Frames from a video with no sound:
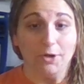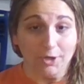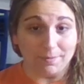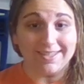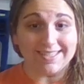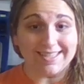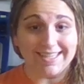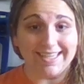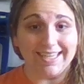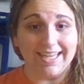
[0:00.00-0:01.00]
permanent
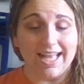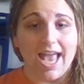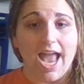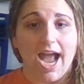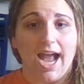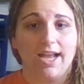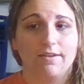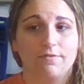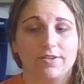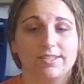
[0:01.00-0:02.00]
thing,
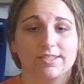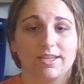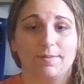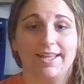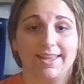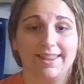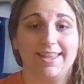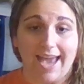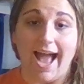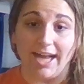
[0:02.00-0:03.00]
if this is going to be like
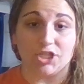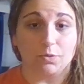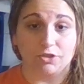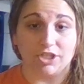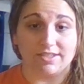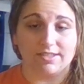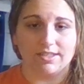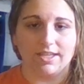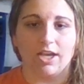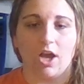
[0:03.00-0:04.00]
the actual
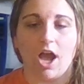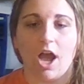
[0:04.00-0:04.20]
Justice League,